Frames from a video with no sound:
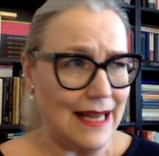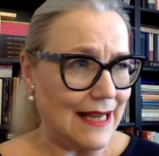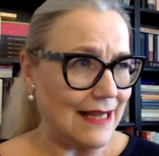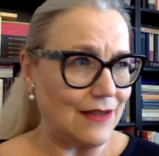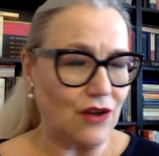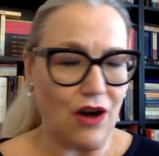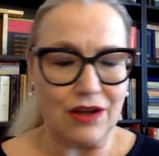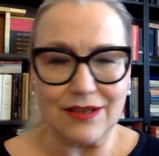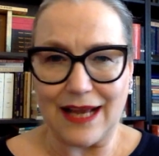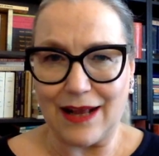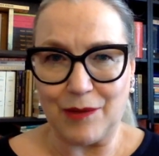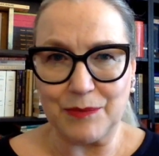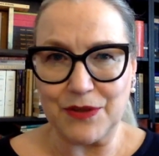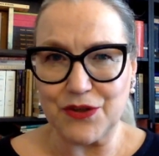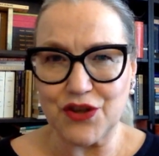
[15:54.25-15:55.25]
in God
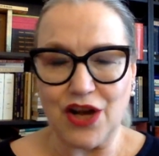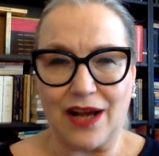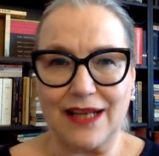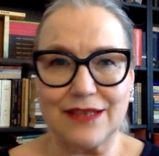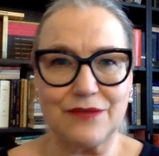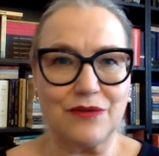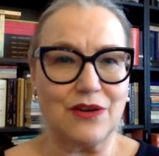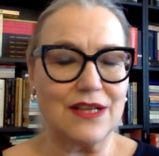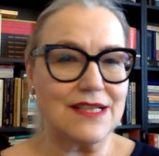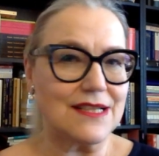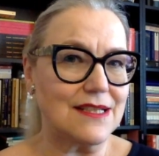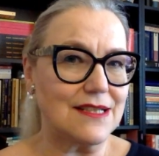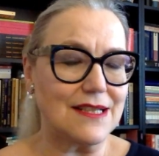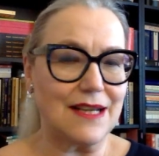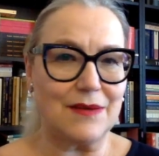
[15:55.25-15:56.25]
Help the Child, for
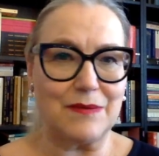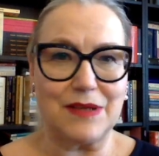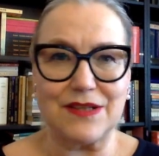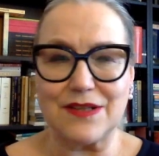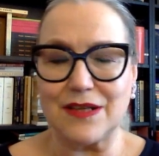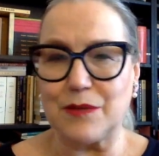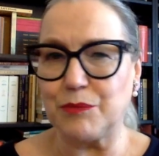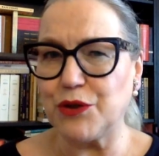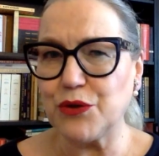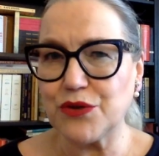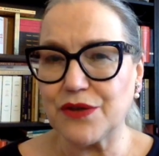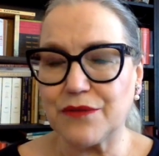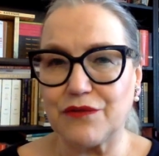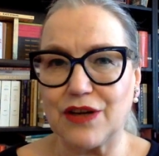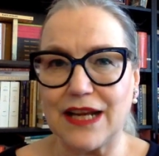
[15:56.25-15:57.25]
instance, uh, is an
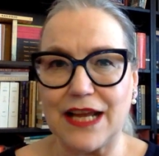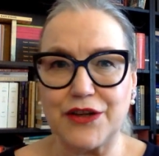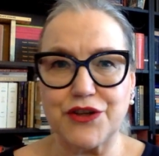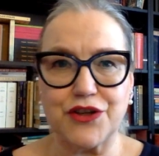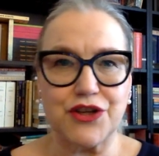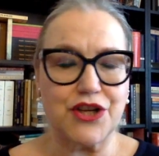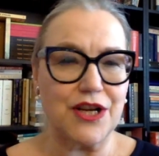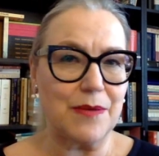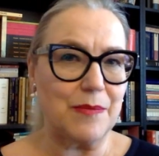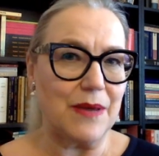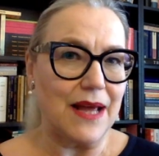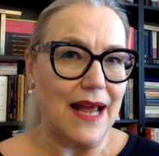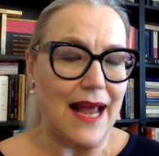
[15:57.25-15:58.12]
abusive relationship,